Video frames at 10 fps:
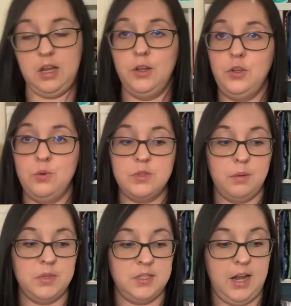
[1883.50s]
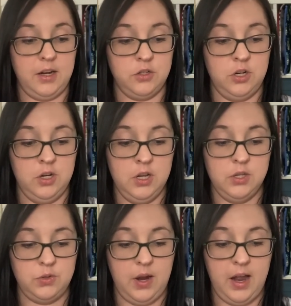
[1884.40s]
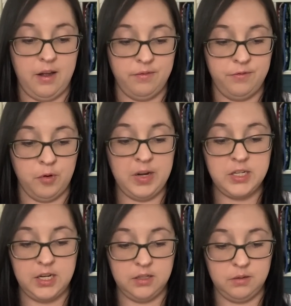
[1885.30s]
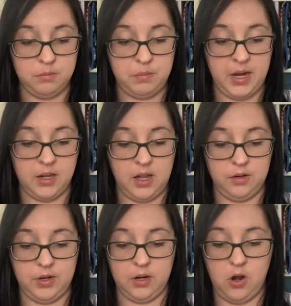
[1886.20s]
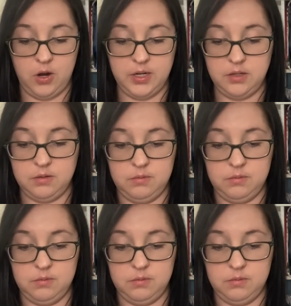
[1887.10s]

Use up the stash. So I have Viridian by Colour and Cotton,